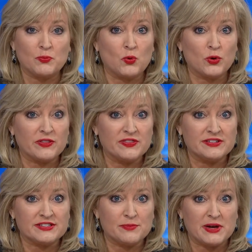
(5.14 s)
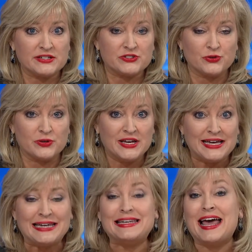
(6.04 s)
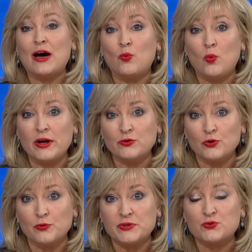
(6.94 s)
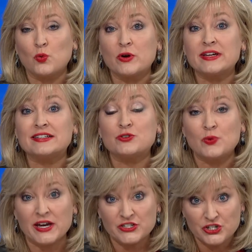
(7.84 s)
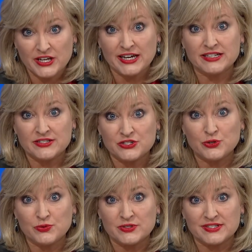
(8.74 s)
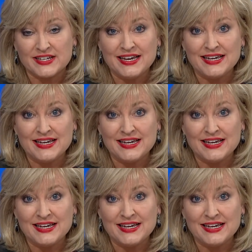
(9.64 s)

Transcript: reported this semester. Now one group is working to educate students.